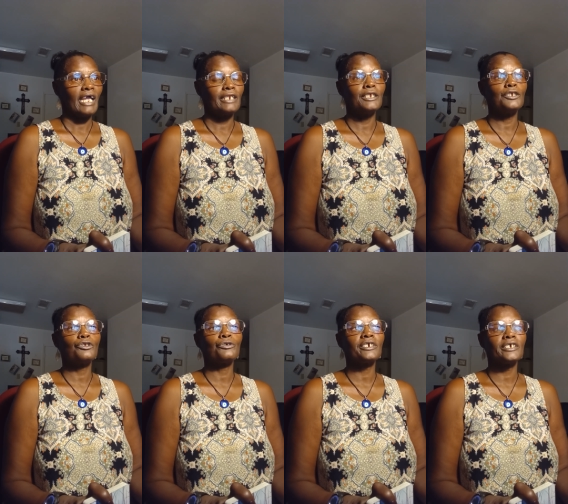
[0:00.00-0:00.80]
I
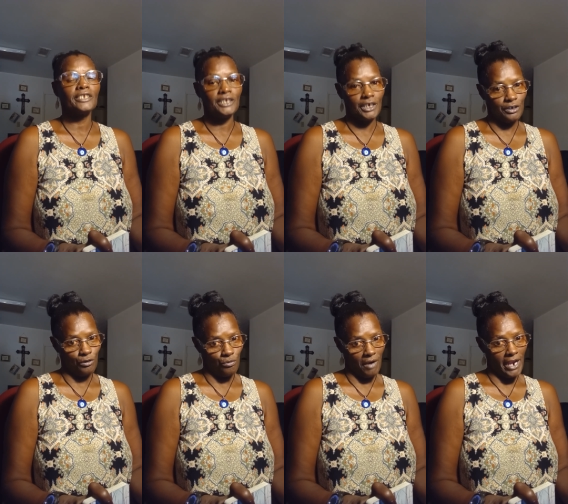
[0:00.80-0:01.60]
need you to continue
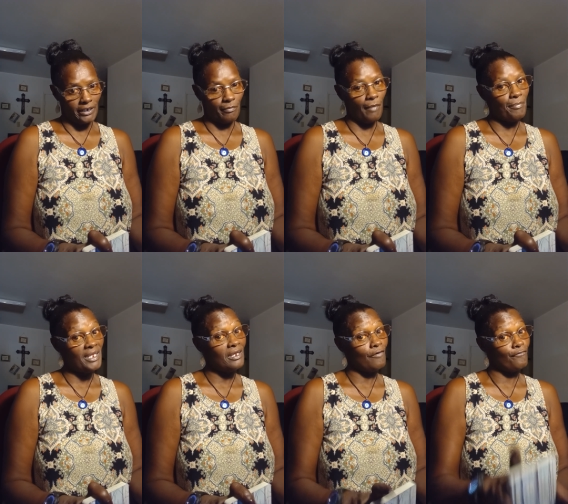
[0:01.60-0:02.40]
to write him and
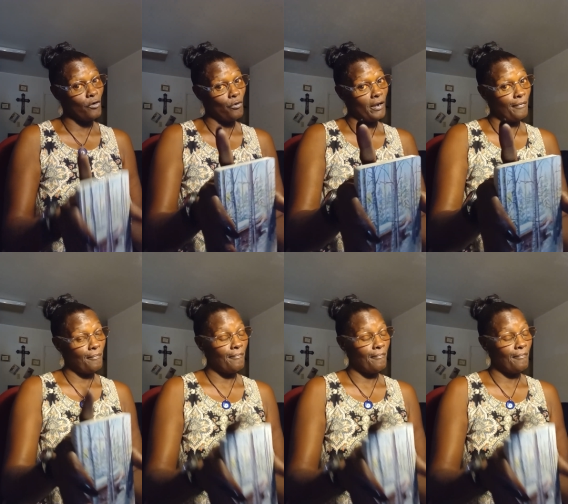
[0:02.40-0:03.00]
be there for